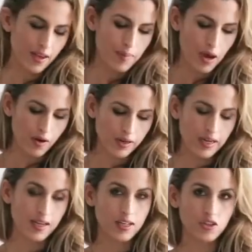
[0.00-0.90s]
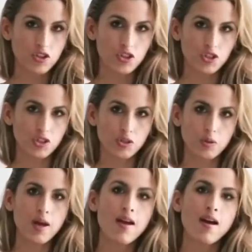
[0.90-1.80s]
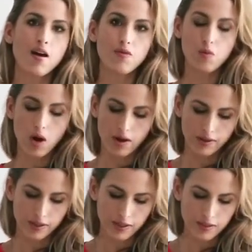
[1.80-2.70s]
about 1 inch or 2 of water.